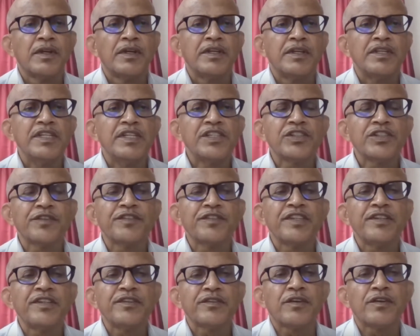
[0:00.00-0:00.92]
Each of
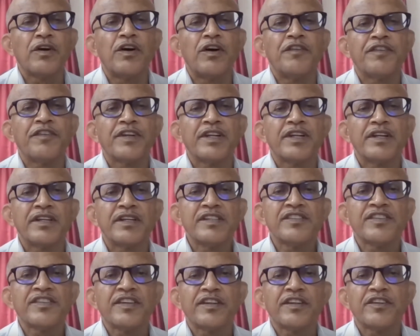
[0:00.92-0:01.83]
these offer a rich
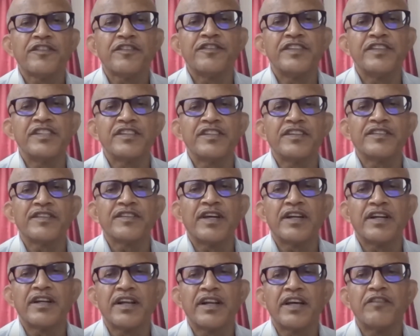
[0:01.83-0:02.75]
set of features
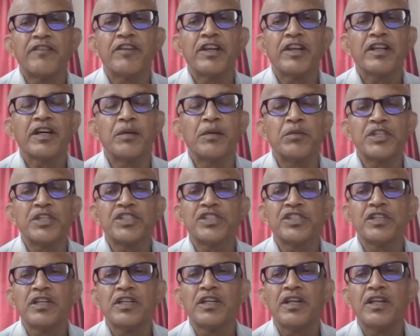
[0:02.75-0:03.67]
that rival
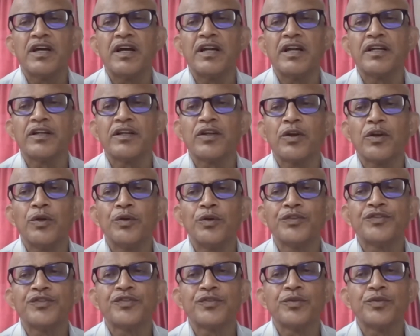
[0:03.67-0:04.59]
commercial and
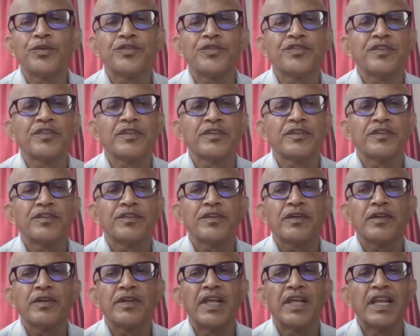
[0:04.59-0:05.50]
closed source
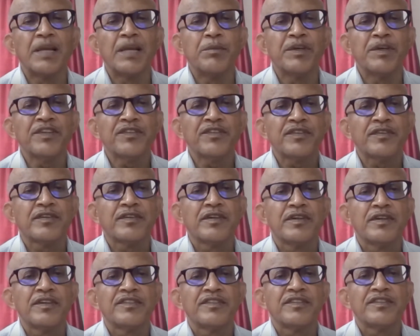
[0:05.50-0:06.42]
LMS
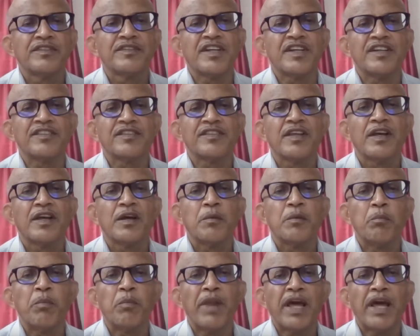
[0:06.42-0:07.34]
such as
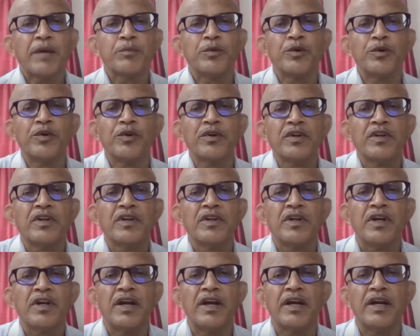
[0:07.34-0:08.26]
Blackboard
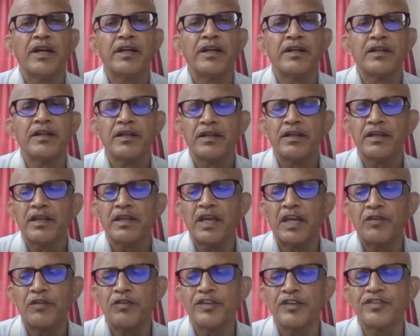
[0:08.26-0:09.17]
and
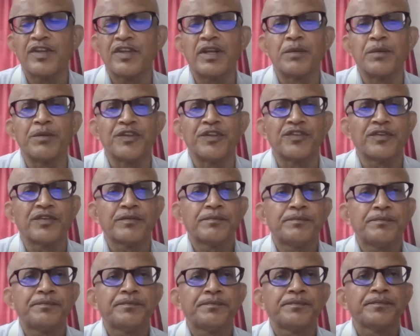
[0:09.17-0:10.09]
Canvas LMS.
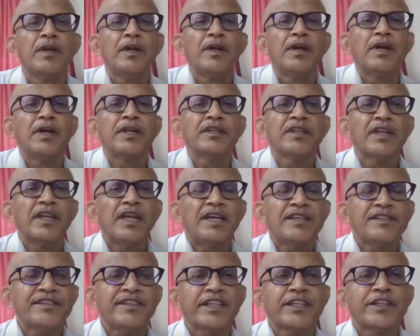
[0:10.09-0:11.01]
And the
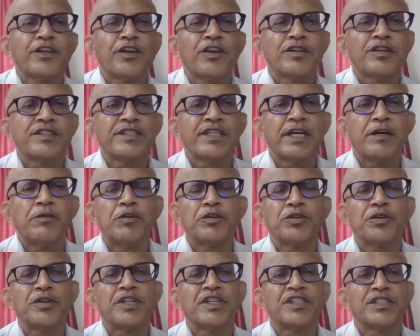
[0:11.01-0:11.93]
last technology I want
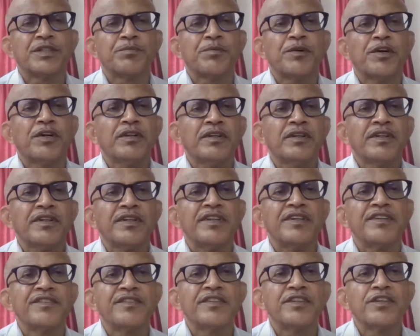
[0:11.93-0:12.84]
to touch upon
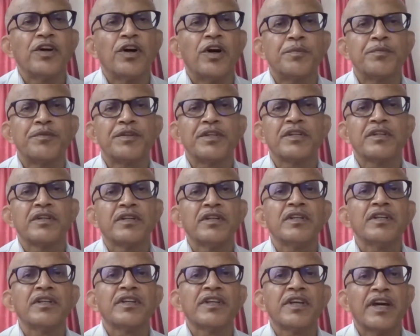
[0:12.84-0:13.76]
is the optical
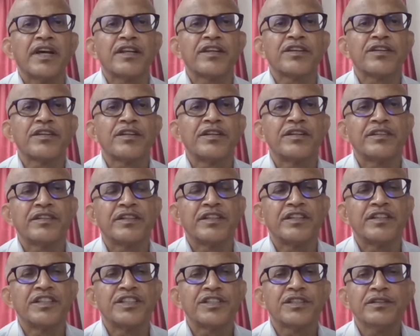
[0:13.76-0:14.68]
character
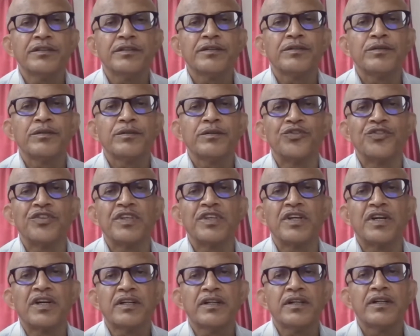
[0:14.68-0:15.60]
recognition,
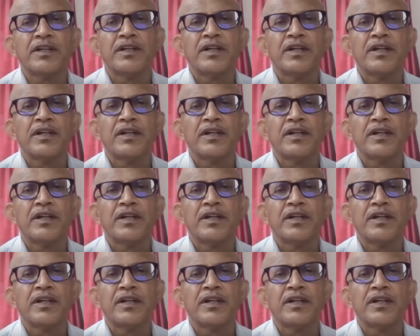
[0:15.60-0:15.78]
OCR.